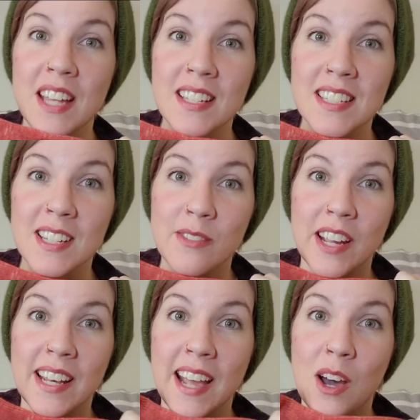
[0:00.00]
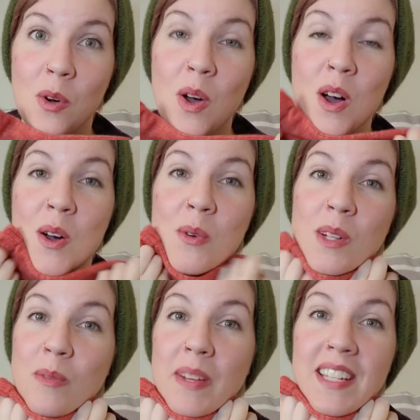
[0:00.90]
testing right now. One
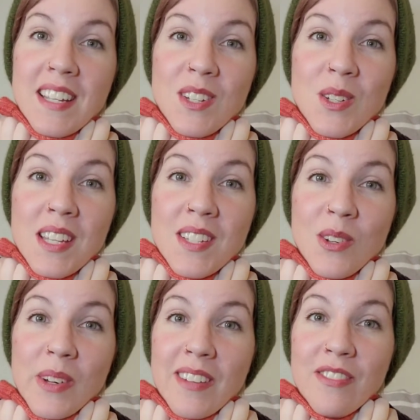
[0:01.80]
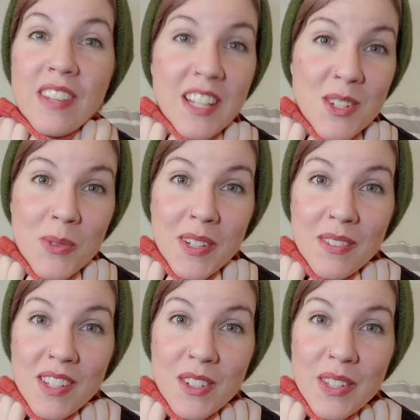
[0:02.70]
of my testers has already finished one
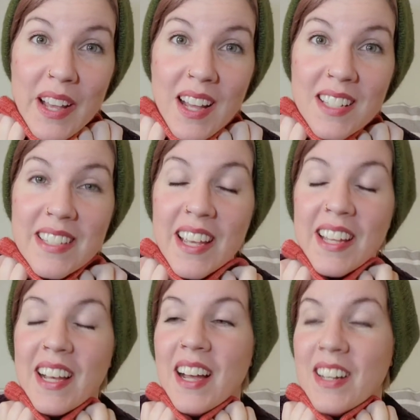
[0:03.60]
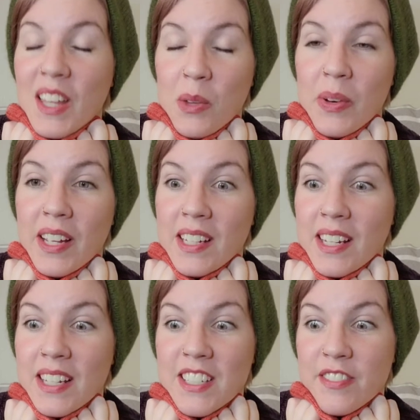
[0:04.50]
of their socks. Another one
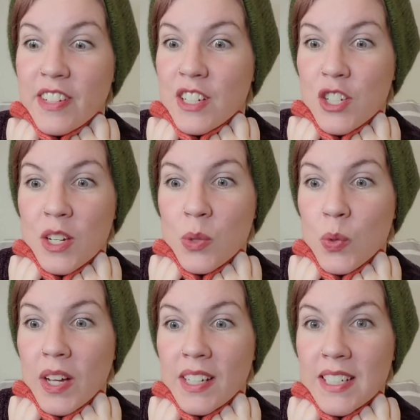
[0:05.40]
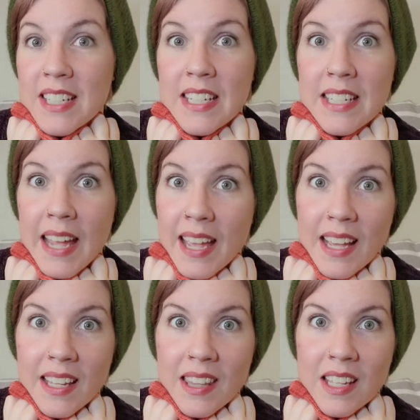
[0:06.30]
is finishing one
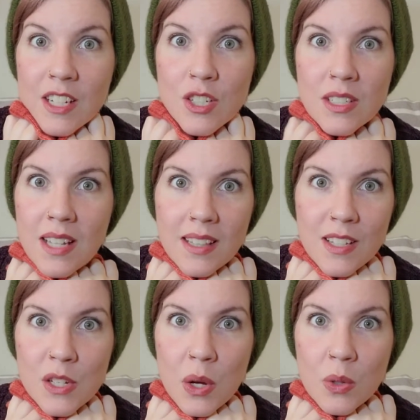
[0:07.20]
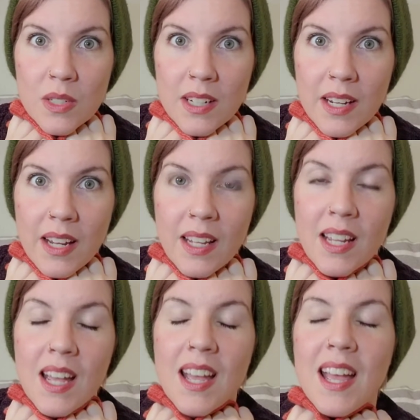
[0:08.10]
today, I think. She's at the toe today.
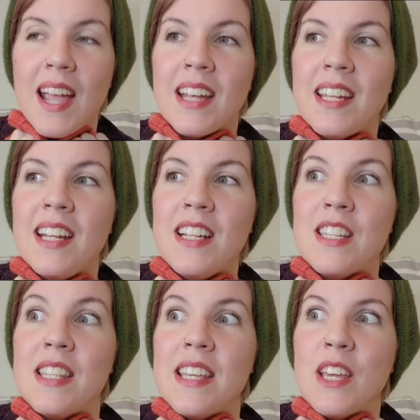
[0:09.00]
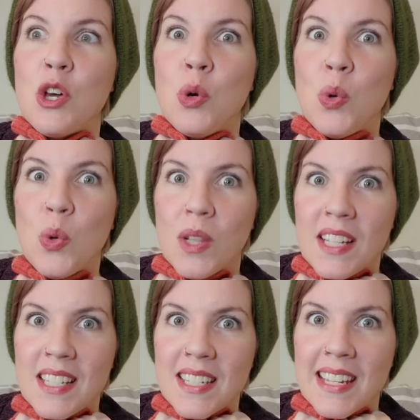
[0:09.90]
And it is the
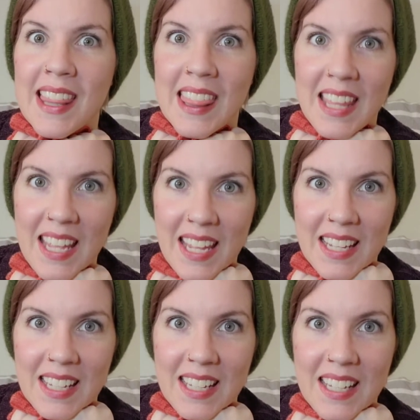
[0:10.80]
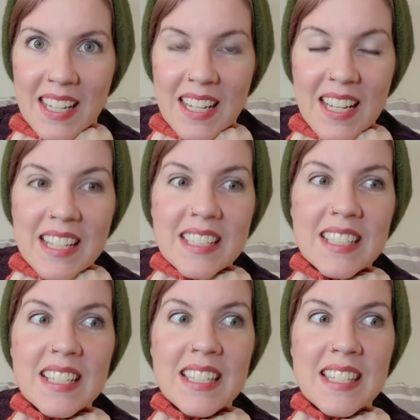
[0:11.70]
coolest thing
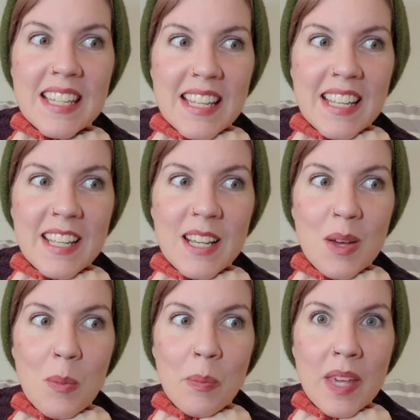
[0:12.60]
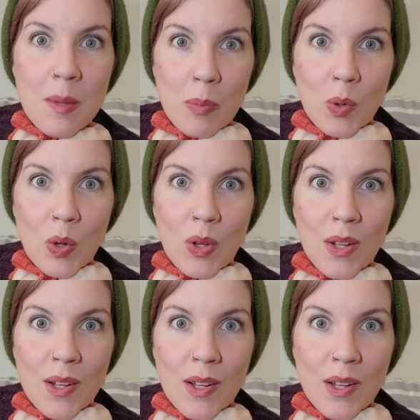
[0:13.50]
to see people